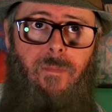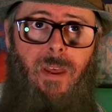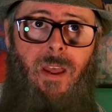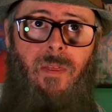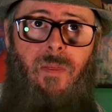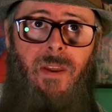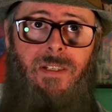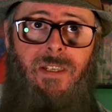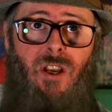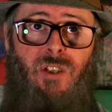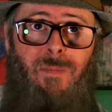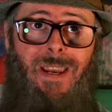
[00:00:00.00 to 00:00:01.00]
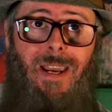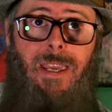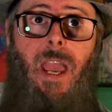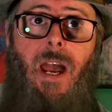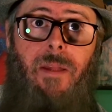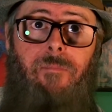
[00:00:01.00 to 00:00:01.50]
and this tells me I
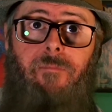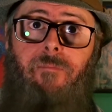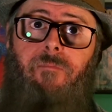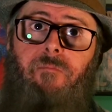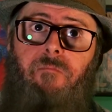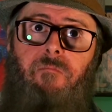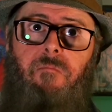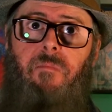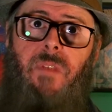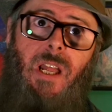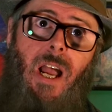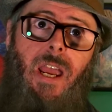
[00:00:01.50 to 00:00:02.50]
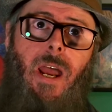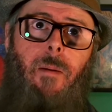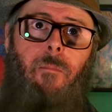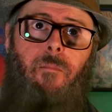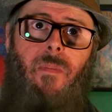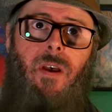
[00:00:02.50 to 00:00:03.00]
can, then I
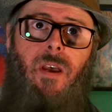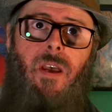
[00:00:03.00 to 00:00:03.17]
am.